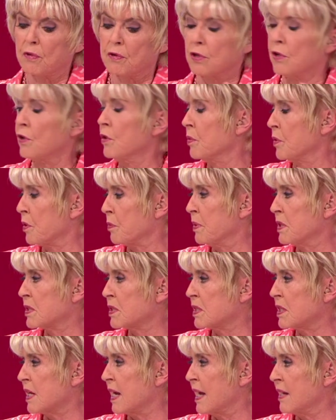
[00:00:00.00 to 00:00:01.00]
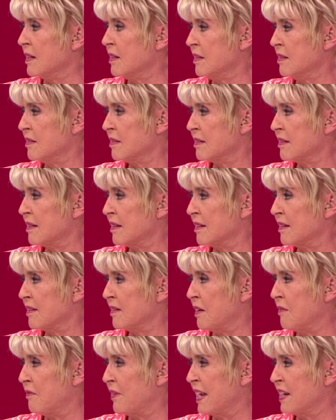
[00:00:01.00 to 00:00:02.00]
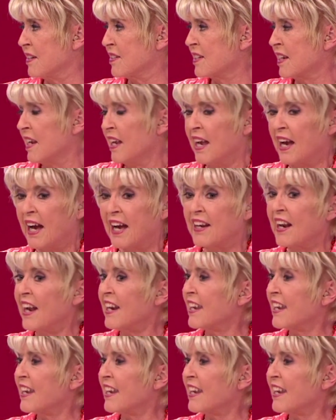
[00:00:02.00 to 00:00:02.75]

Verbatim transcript: to do with the Princess Diana uh, event, and I